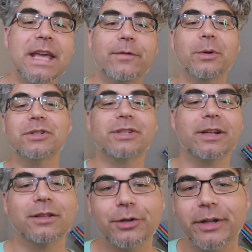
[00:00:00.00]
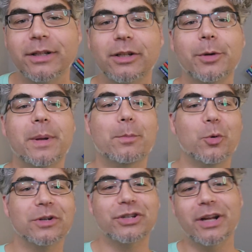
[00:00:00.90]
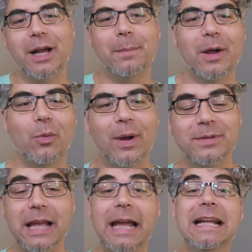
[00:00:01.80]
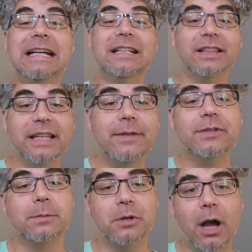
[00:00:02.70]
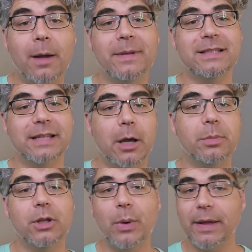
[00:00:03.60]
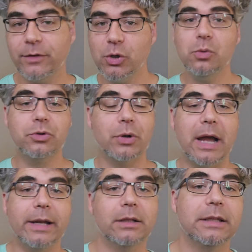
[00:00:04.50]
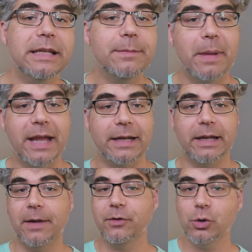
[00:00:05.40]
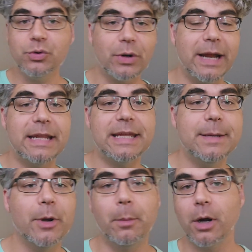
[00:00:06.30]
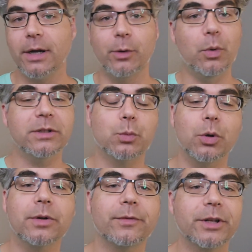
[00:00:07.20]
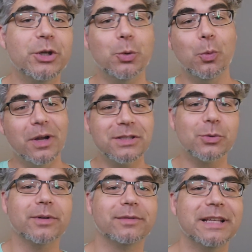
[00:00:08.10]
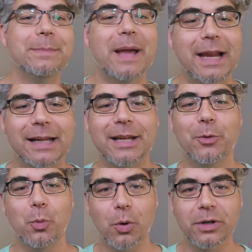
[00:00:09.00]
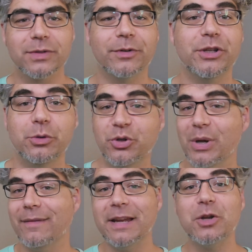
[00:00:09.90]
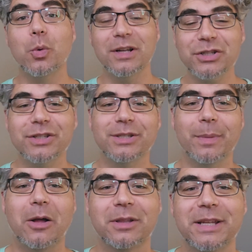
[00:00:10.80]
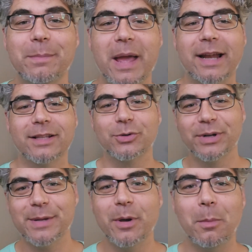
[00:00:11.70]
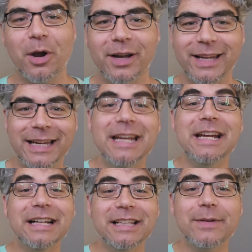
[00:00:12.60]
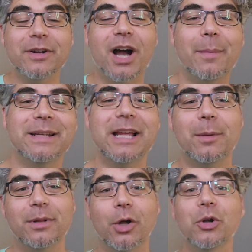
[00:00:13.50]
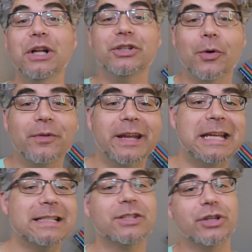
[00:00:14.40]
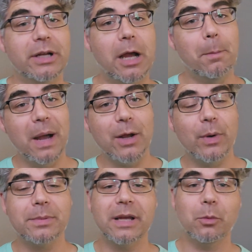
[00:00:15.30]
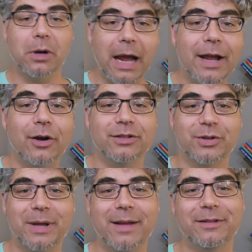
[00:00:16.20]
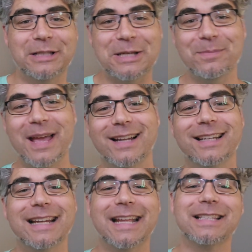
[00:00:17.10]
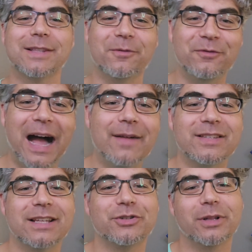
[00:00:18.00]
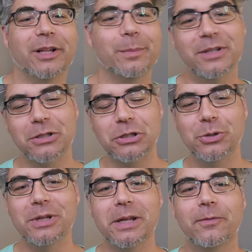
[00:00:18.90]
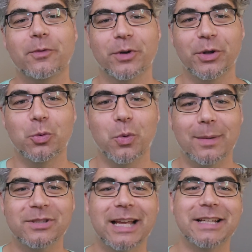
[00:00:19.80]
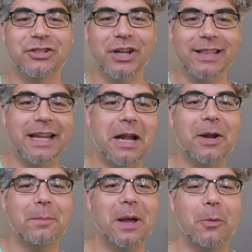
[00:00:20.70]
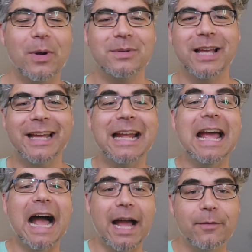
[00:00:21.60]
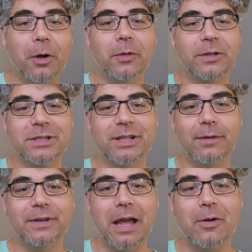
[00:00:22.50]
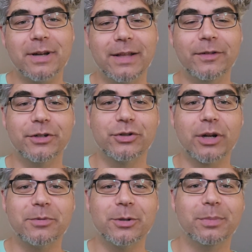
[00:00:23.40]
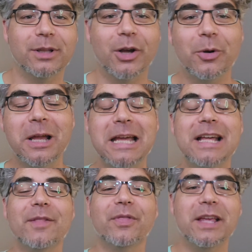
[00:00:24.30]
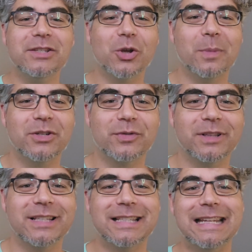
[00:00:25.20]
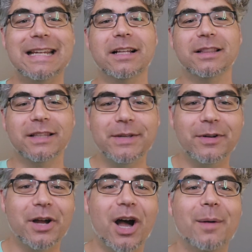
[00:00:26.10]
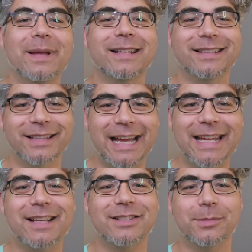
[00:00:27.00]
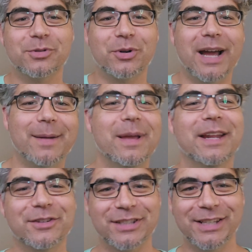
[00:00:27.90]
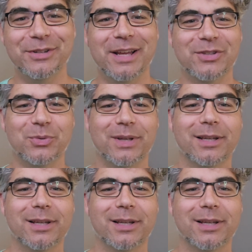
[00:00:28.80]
If you're interested in learning a little bit more, check out my website. Leave some comments down below. Have you tried a lead magnet? Have you tried email marketing? What's worked for you? What sort of lead magnet works for you? Do you have any questions about lead magnets or email marketing? Leave a comment down below. Don't forget to check out my website, where I also have a lead magnet. It's the 5 essential elements you need for your website. Check that out at my website. I have all this stuff down in the description below. Thanks so much for listening. Leave a comment, like, subscribe, and I'll see you next week.